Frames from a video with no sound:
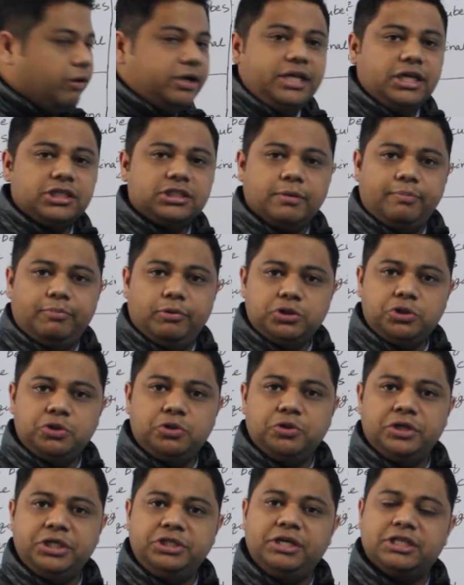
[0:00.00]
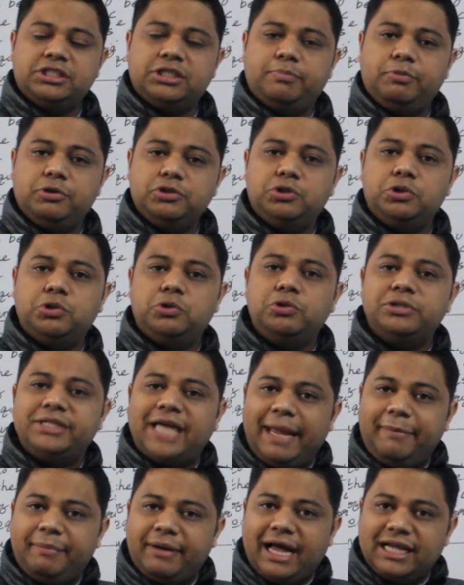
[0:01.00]
what you are supposed to do is you are supposed to do
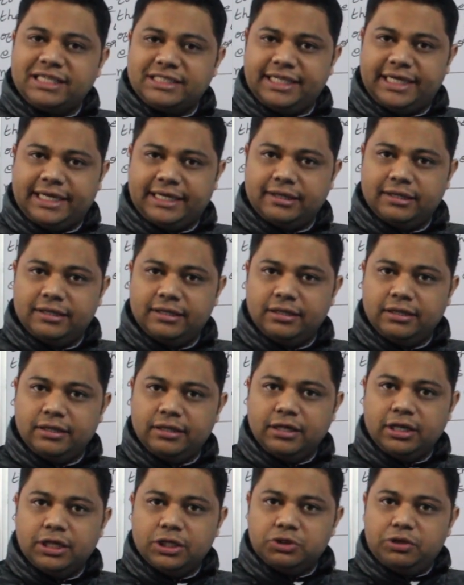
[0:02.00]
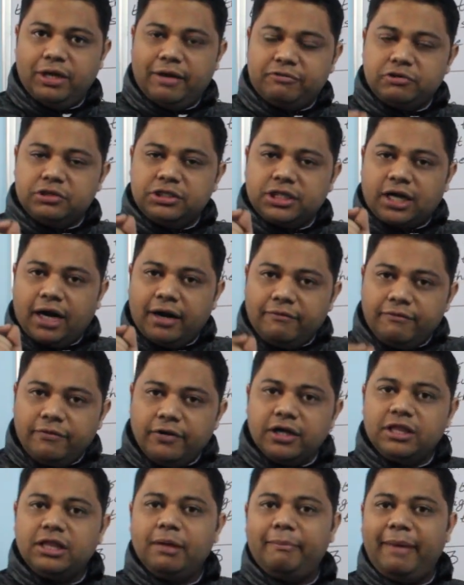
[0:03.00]
typecasting. So you have to
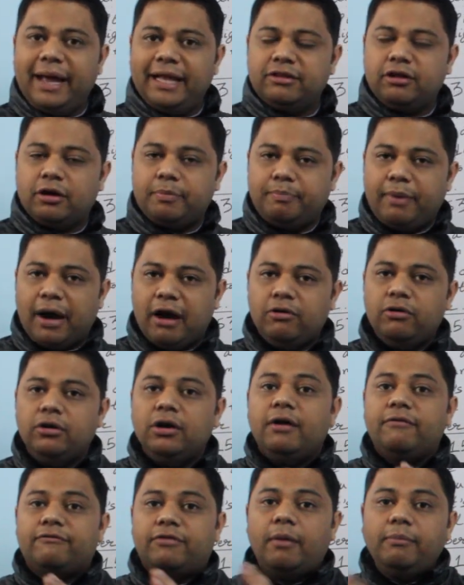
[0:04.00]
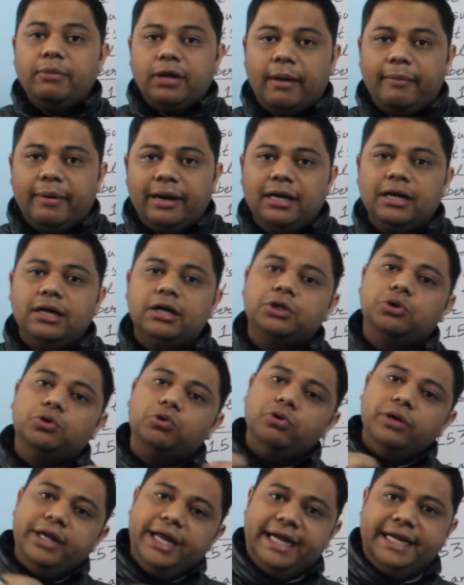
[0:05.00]
convert the math.power from double
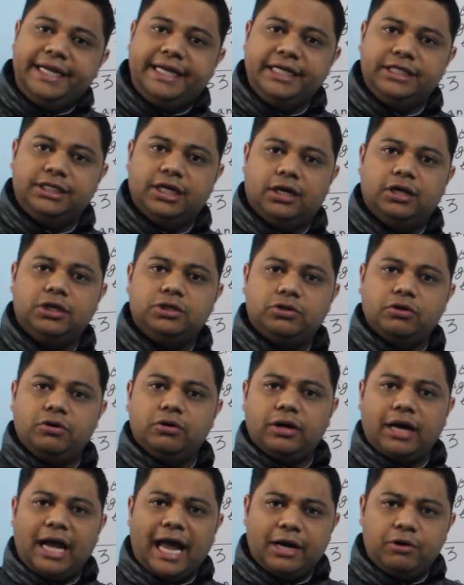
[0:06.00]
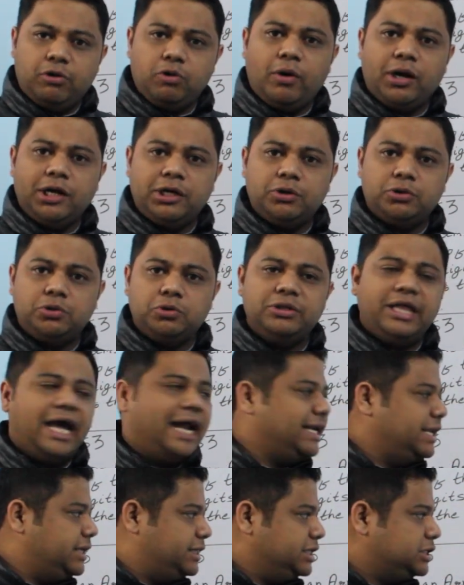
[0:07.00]
to integer. So I don't want to do
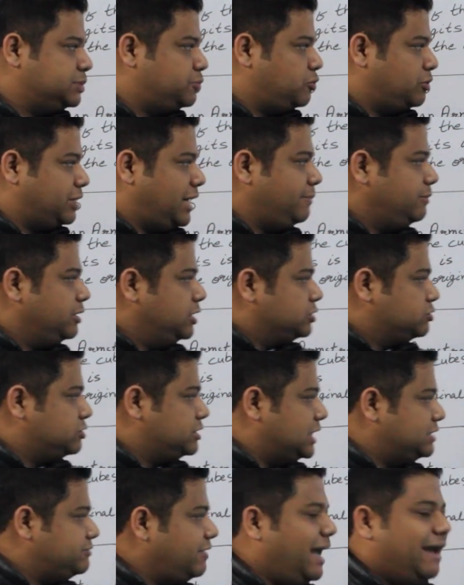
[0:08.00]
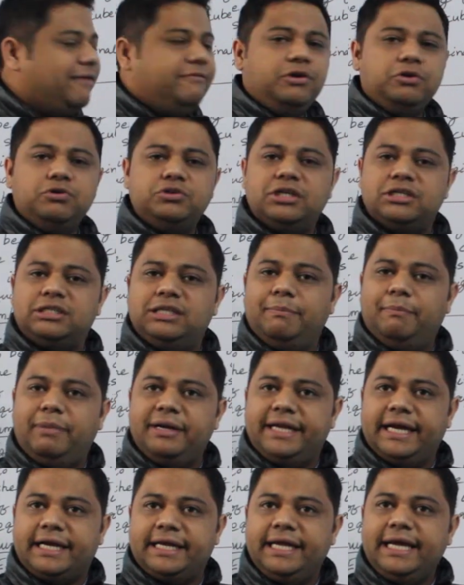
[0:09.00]
that in this program. So that's why I have used a simple
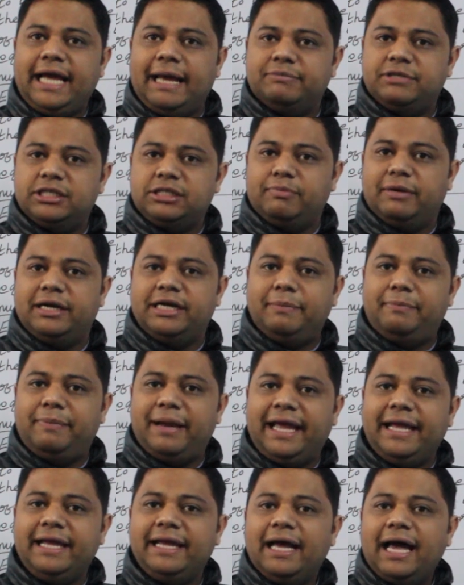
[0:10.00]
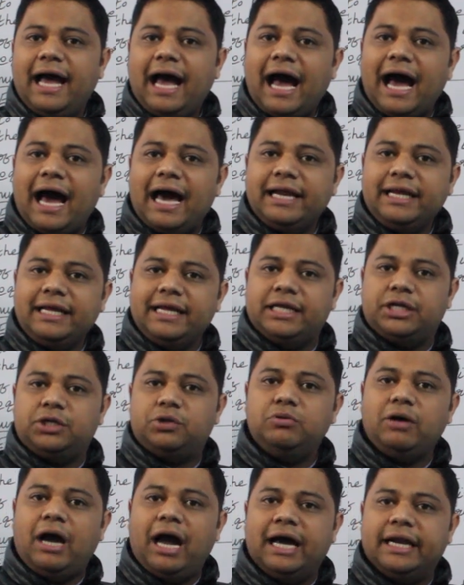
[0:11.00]
technique. I am just multiplying R
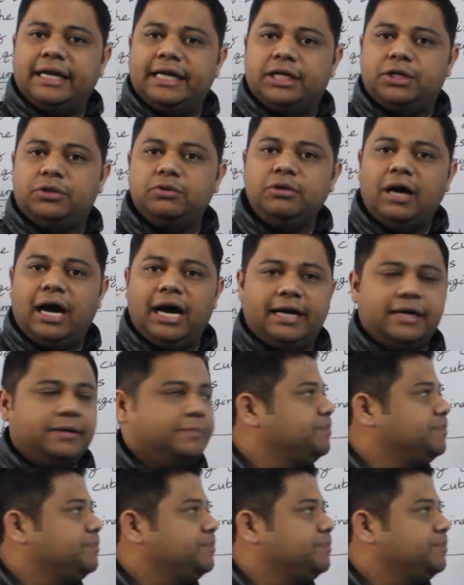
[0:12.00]
into R into R.